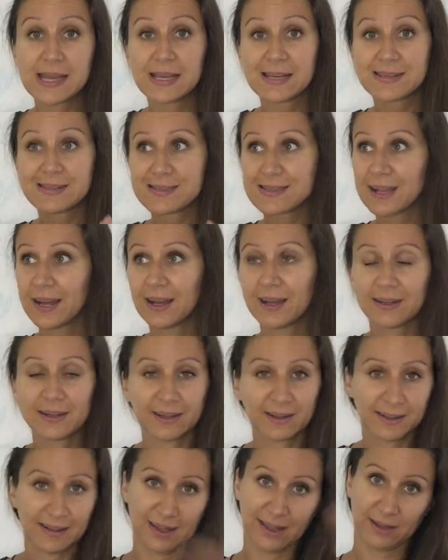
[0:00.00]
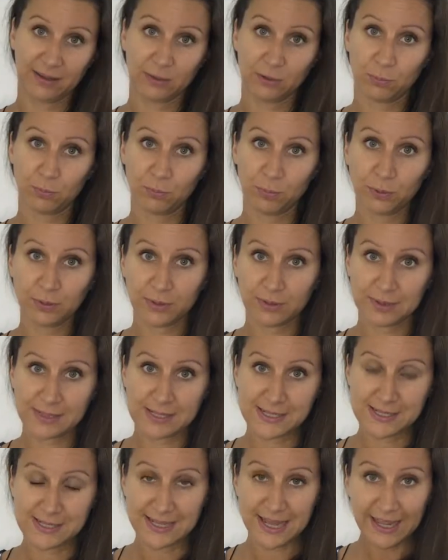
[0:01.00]
Start at the end, put the
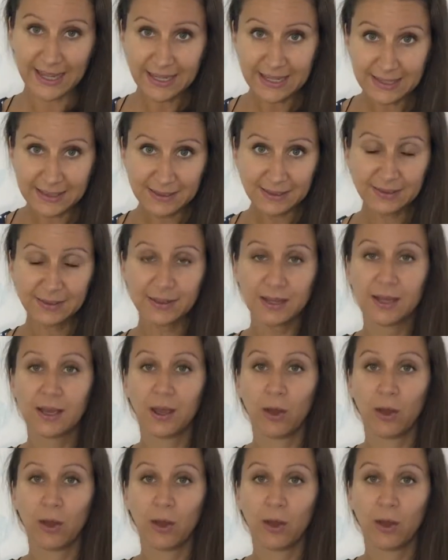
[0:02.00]
date in,